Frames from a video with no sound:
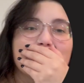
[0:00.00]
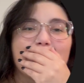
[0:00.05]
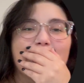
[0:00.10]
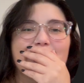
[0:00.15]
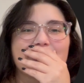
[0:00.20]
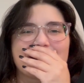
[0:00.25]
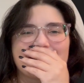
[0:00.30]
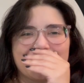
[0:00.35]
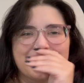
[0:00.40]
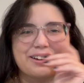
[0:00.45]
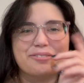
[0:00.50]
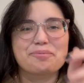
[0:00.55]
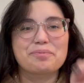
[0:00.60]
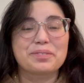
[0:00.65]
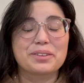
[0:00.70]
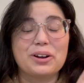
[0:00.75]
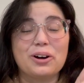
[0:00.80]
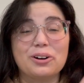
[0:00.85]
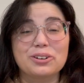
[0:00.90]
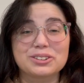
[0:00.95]
okay,
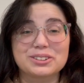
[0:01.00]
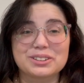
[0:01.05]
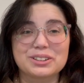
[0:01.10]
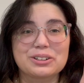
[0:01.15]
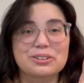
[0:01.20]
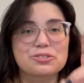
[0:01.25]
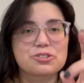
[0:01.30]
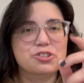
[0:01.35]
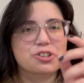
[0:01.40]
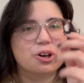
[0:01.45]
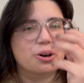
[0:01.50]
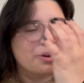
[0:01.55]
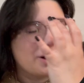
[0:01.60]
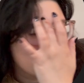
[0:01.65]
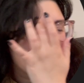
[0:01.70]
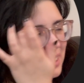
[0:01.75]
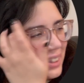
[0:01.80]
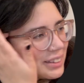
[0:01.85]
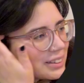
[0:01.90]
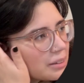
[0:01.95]
also, so I
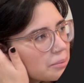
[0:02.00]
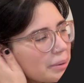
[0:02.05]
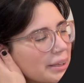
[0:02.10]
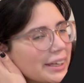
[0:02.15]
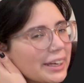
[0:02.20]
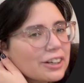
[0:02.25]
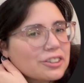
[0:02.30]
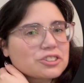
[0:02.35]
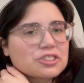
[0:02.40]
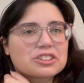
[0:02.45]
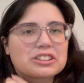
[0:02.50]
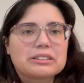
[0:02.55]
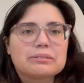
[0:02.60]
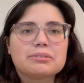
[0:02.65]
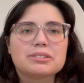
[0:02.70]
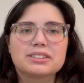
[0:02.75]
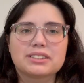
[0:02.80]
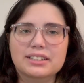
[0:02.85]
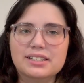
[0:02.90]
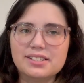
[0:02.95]
think the main character's name
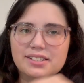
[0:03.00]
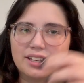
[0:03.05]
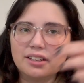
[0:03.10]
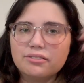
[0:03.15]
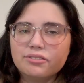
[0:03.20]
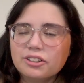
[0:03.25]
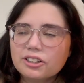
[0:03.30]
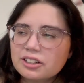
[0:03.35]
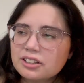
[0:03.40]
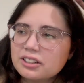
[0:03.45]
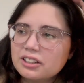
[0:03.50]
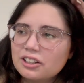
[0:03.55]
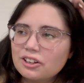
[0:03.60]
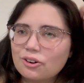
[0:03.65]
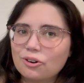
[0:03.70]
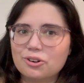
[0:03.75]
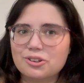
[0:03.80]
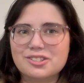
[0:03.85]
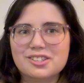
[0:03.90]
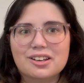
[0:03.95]
is Xavier
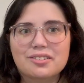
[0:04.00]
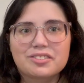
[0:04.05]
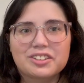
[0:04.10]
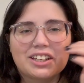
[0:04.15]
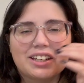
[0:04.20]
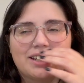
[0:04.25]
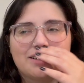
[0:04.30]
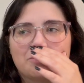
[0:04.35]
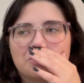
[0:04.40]
or Xavier,